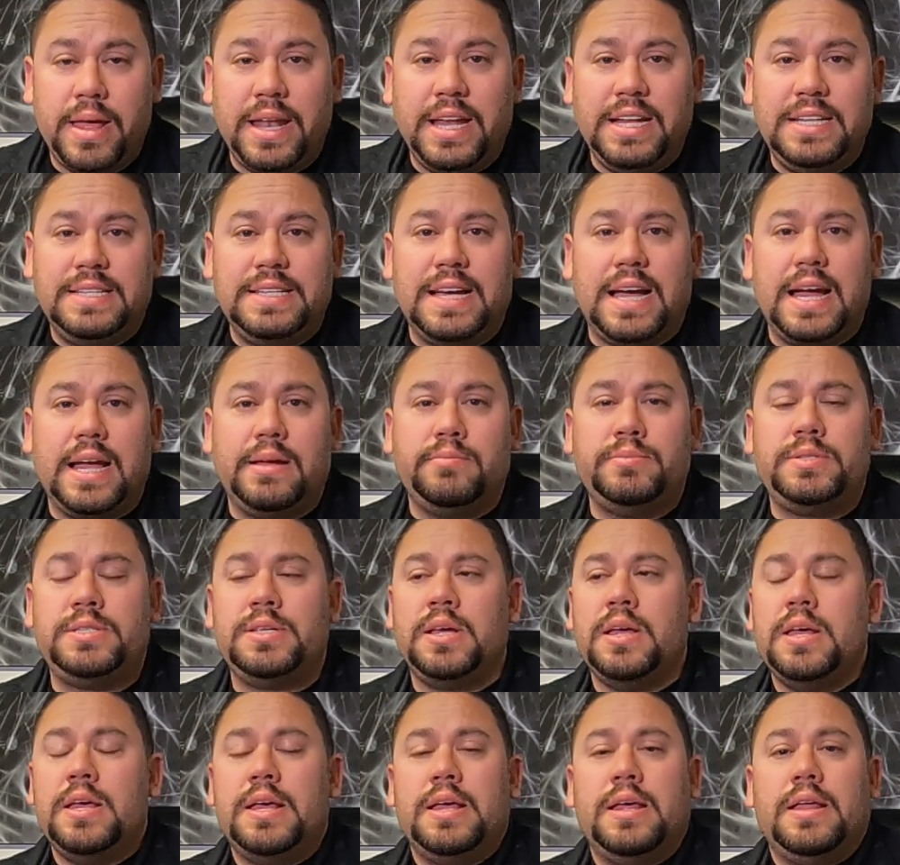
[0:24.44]
Many
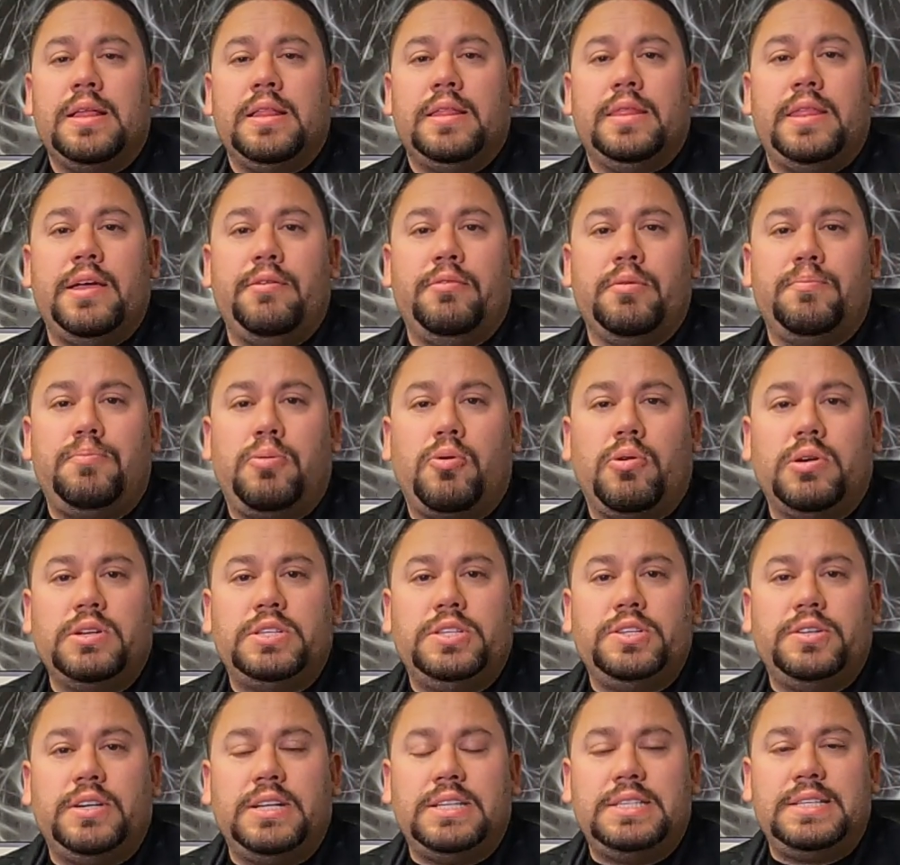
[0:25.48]
times, they report
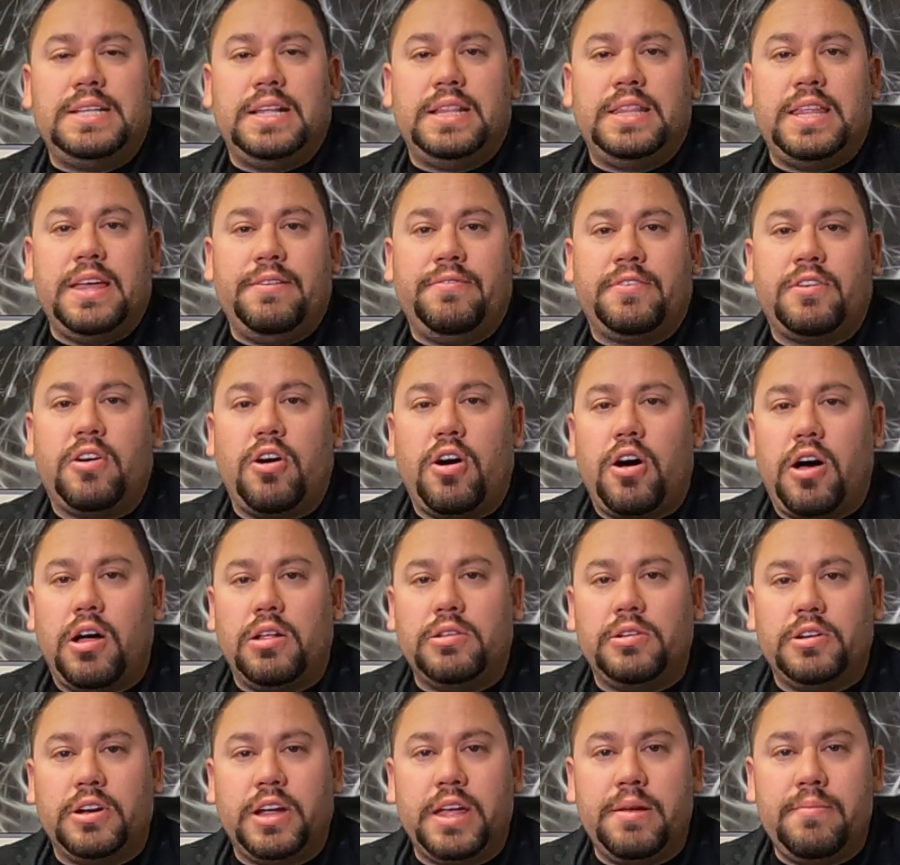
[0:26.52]
to us that they've
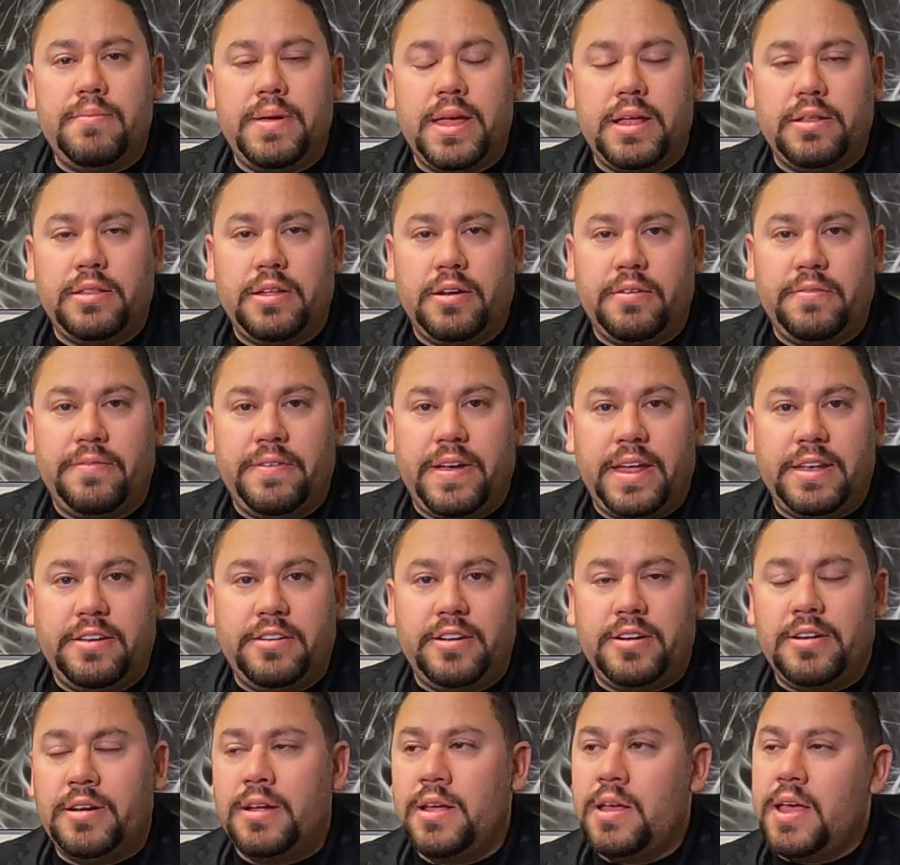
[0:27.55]
called or emailed their
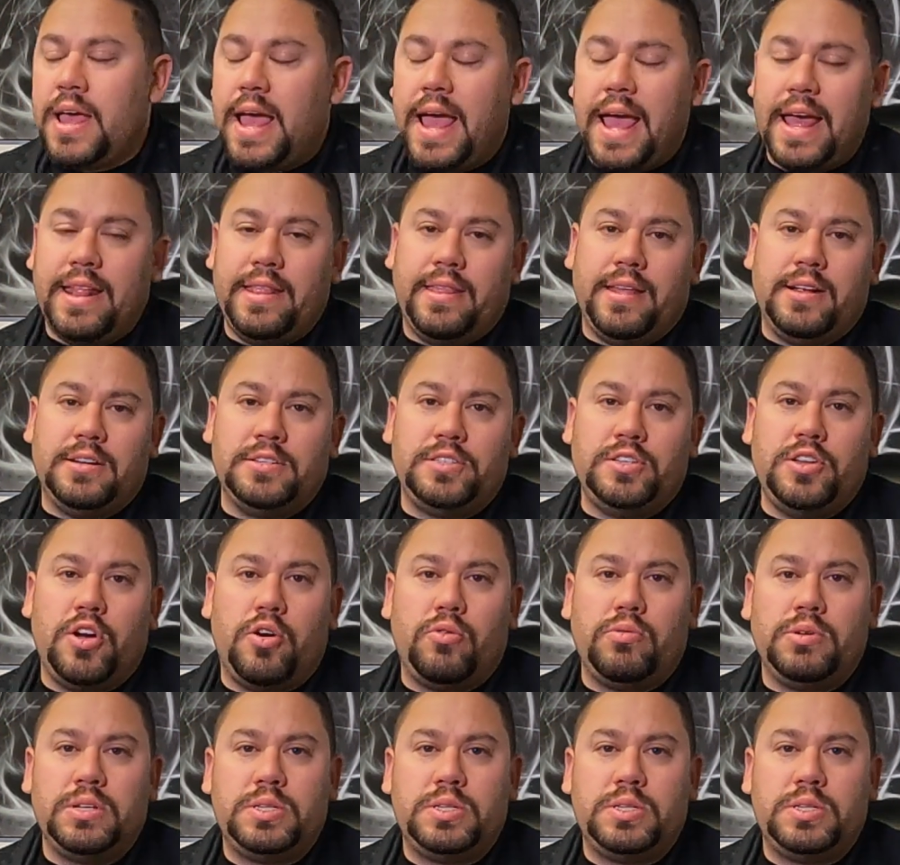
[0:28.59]
vendor and there's no